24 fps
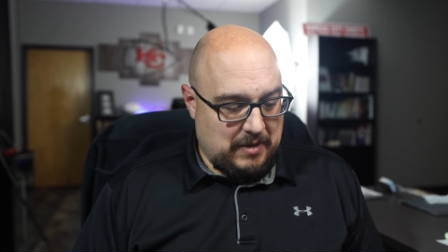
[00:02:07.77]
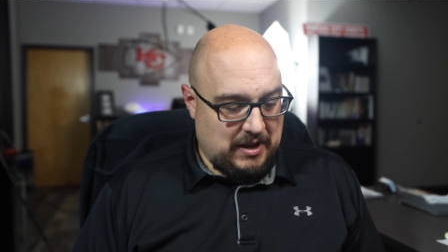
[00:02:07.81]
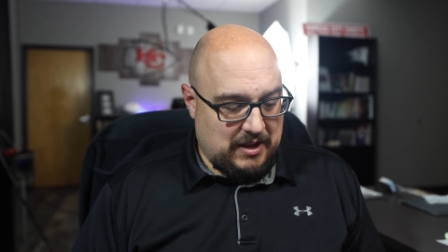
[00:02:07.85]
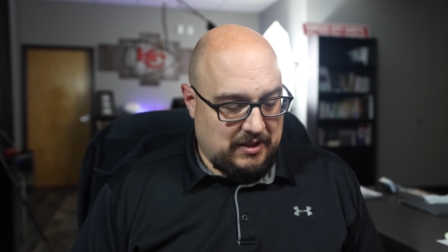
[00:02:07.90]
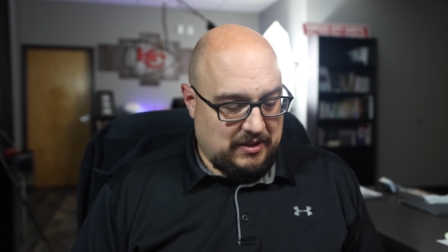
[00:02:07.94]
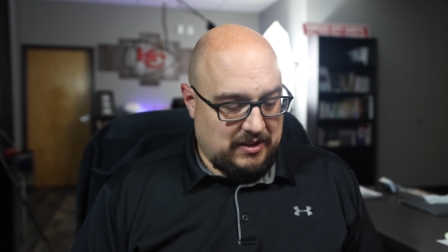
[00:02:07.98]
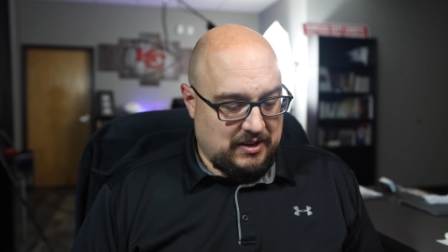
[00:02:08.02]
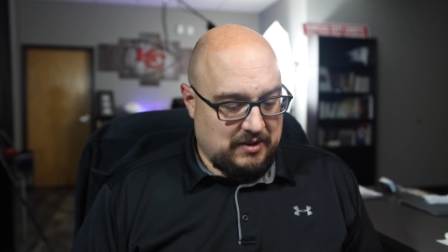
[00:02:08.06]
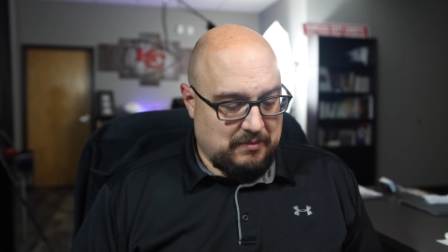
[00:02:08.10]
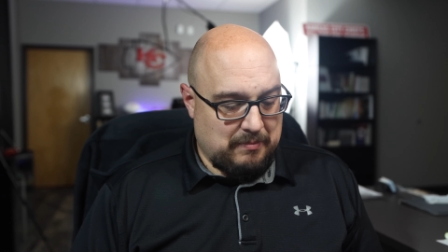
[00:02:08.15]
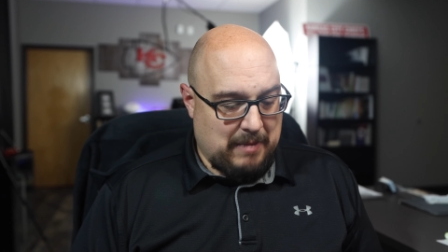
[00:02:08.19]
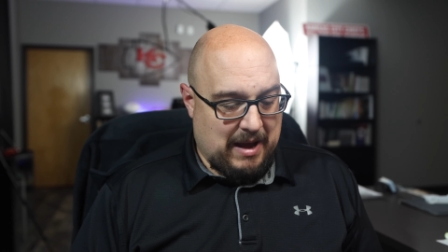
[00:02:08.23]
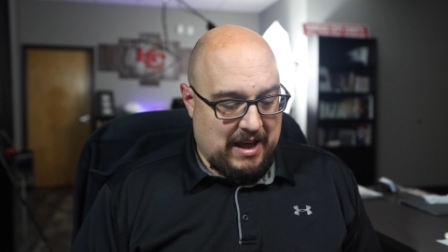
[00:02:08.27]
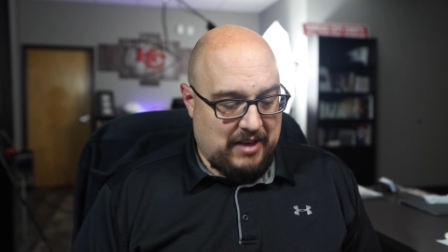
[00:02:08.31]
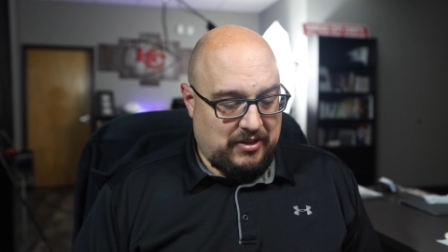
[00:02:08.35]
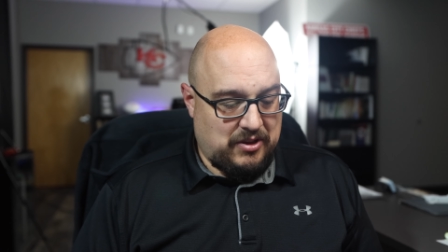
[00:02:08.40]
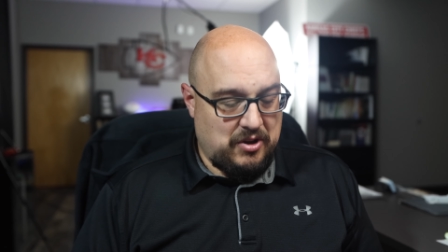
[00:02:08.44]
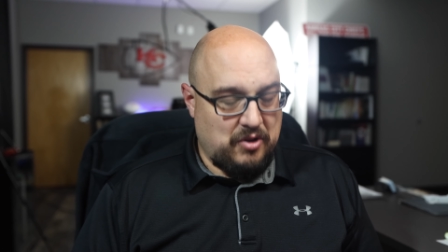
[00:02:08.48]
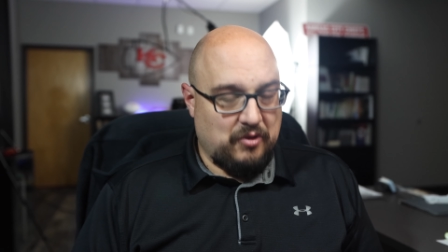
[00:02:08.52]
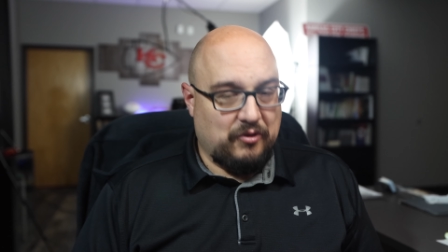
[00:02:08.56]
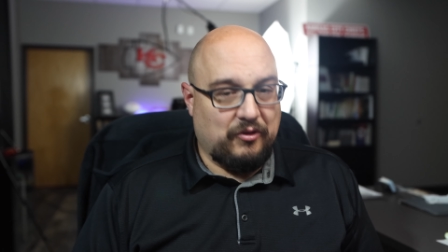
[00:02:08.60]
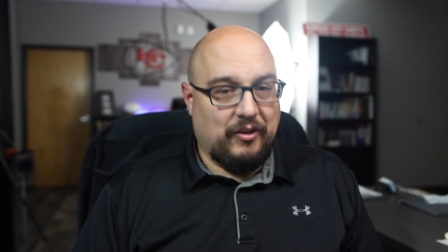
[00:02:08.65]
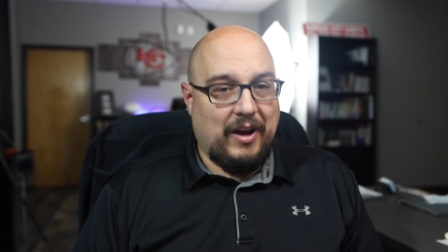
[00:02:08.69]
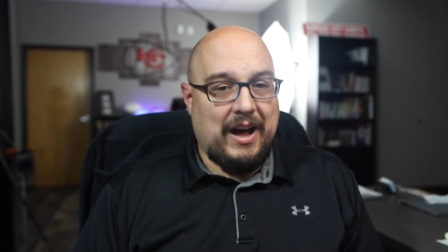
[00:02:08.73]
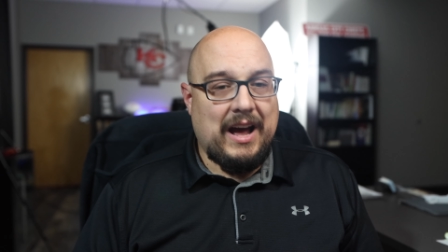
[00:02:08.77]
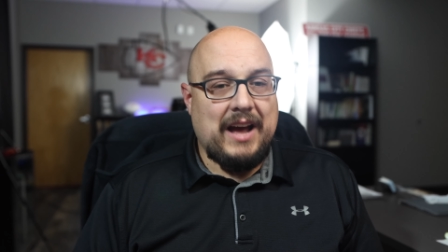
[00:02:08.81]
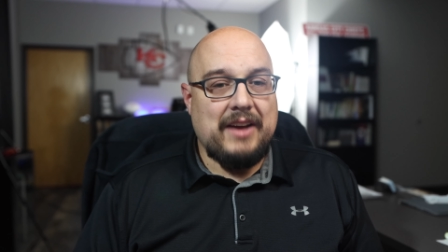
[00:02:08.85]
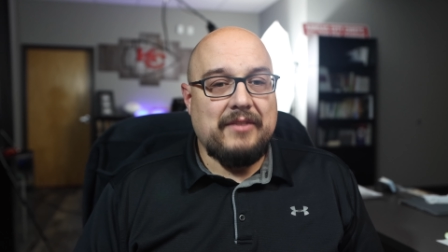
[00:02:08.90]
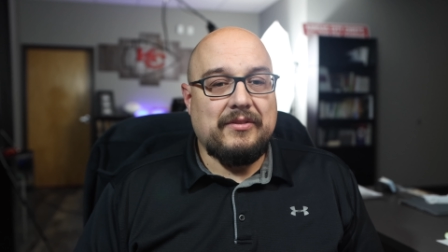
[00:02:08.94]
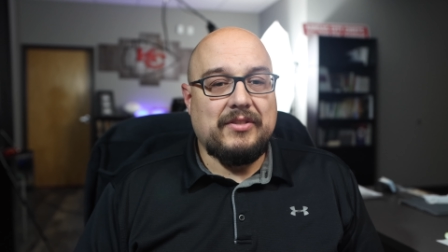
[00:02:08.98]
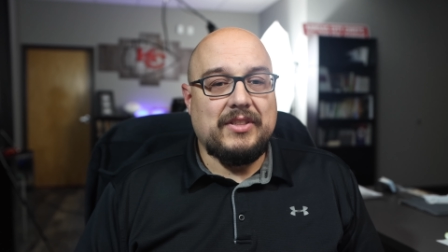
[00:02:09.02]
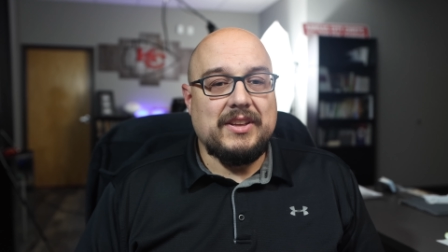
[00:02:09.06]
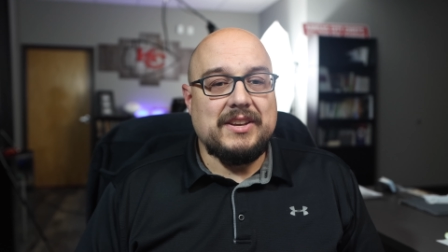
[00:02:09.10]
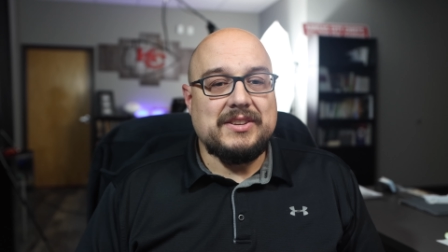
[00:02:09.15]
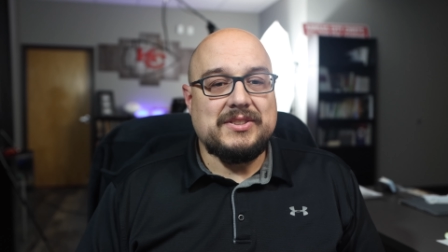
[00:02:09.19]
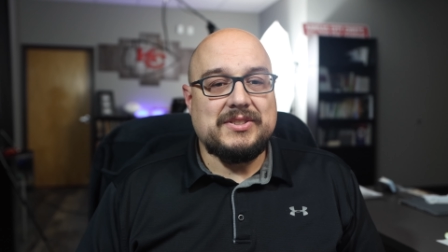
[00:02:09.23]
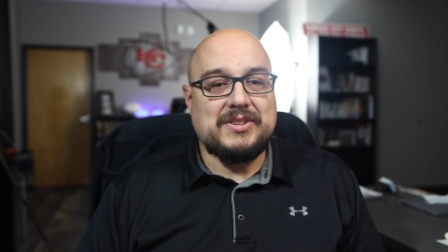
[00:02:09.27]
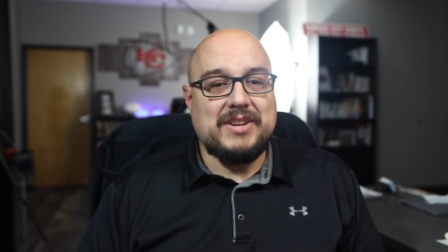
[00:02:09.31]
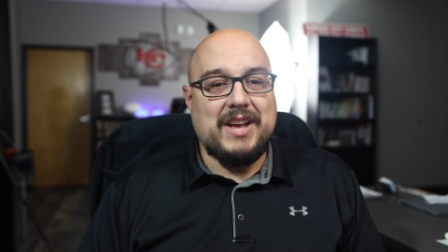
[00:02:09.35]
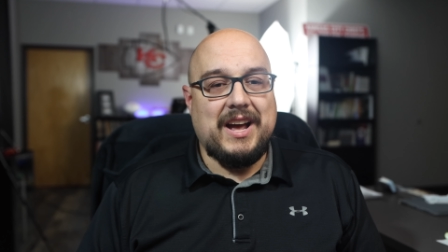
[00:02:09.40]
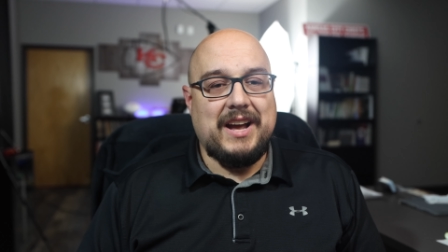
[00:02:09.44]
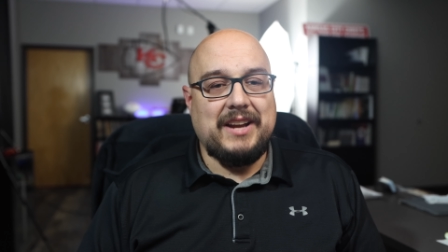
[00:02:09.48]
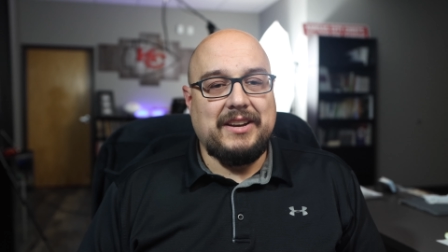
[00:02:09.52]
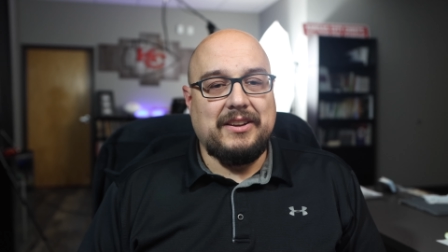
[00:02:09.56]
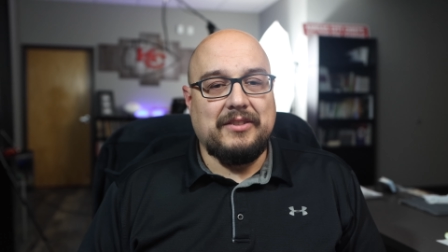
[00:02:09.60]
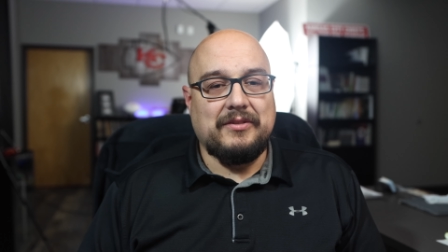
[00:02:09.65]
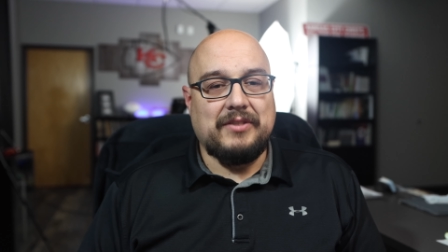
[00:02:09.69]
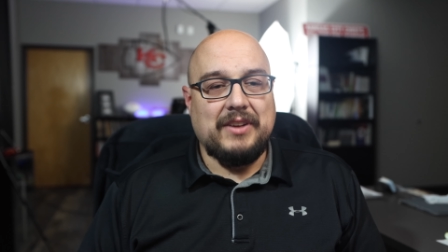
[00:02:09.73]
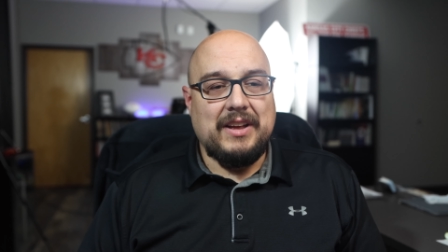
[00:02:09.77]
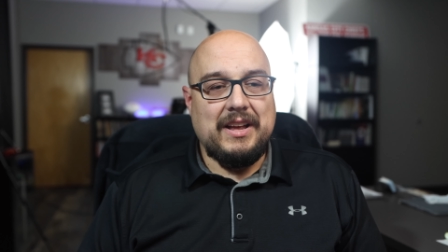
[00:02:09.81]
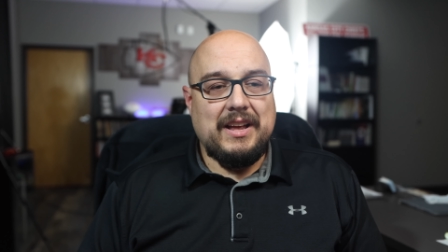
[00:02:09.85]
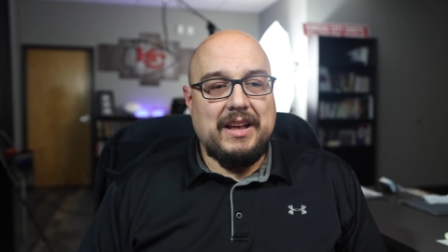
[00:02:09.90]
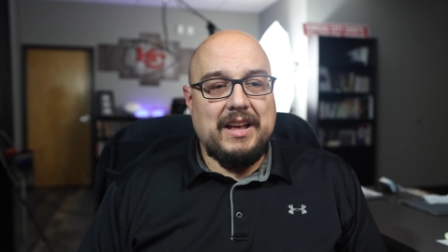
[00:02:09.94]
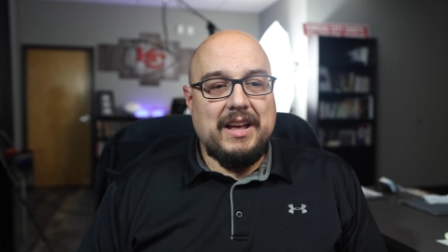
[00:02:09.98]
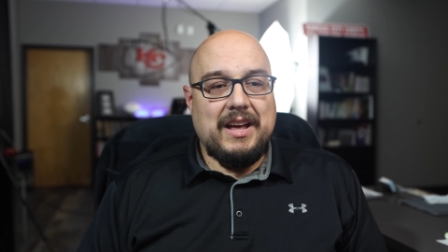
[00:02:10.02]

in Matthew 5 this kind of